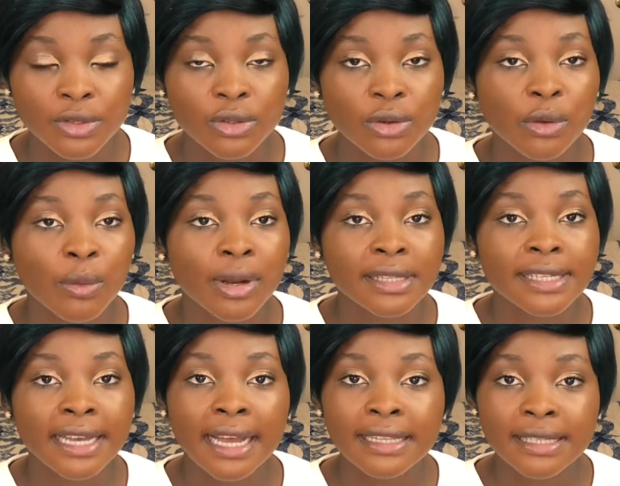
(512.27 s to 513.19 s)
so you want
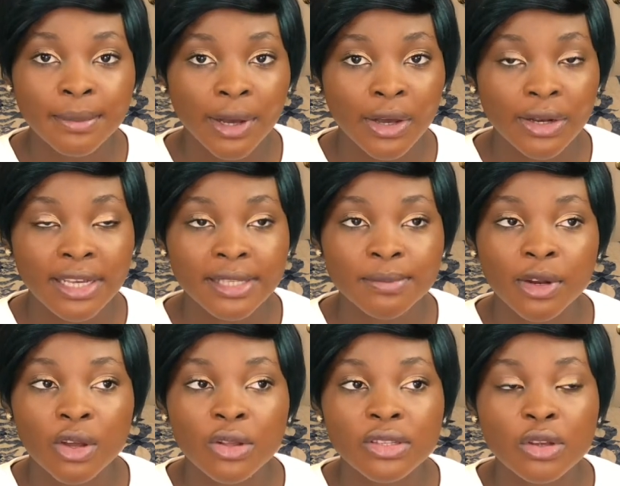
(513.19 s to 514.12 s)
to take antibiotics,
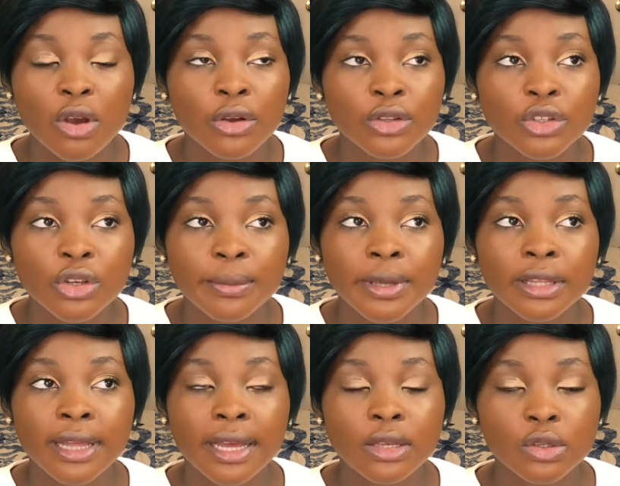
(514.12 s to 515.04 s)
but don't consume
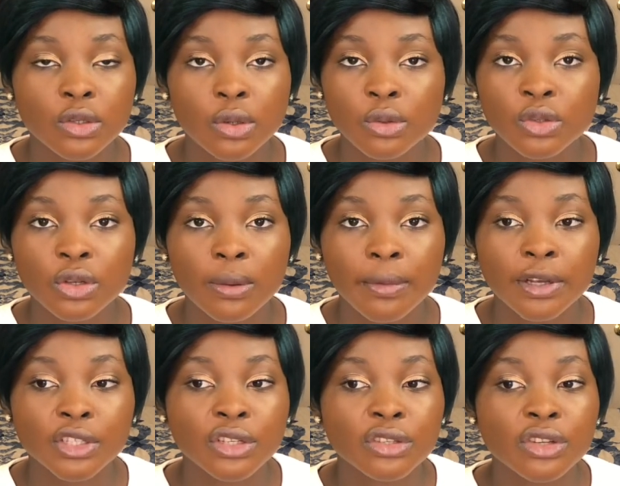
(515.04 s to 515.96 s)
it like so
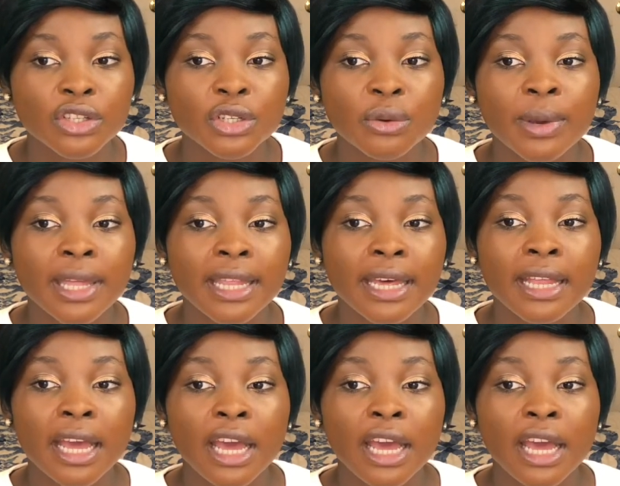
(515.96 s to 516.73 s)
much in such a way that